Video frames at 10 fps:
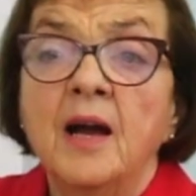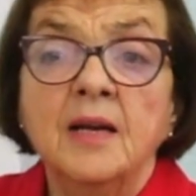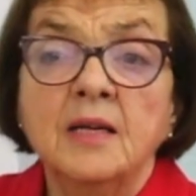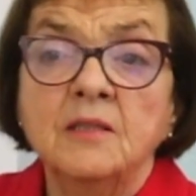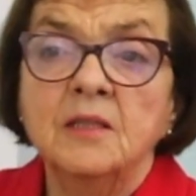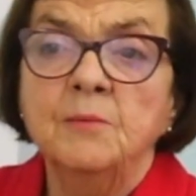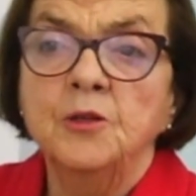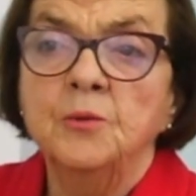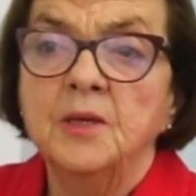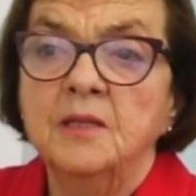I asked them
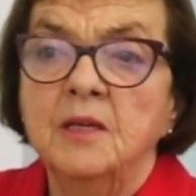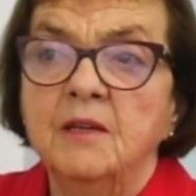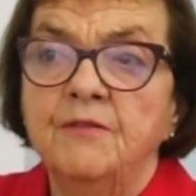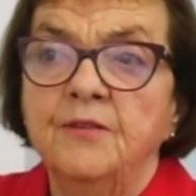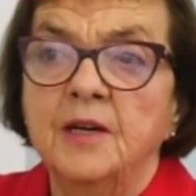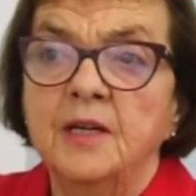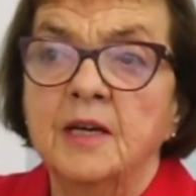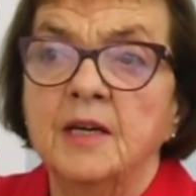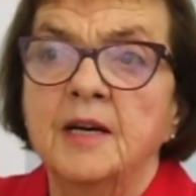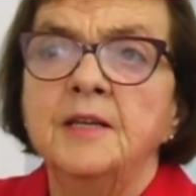to identify
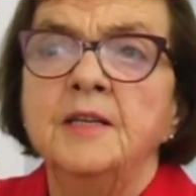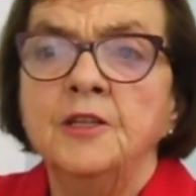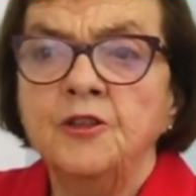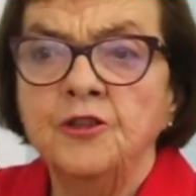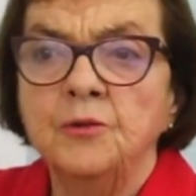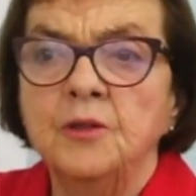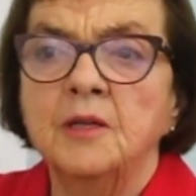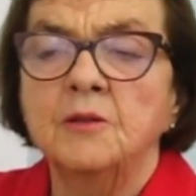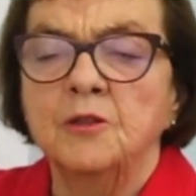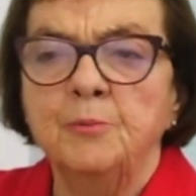an issue
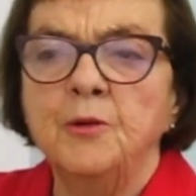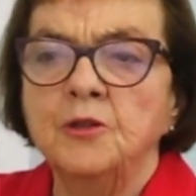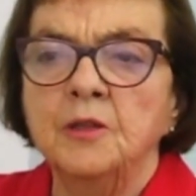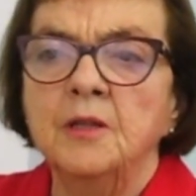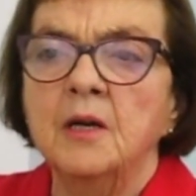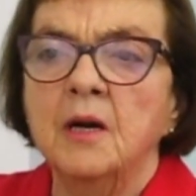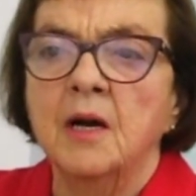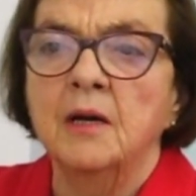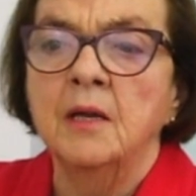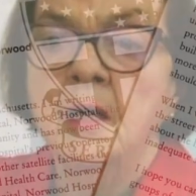that spoke to their heart.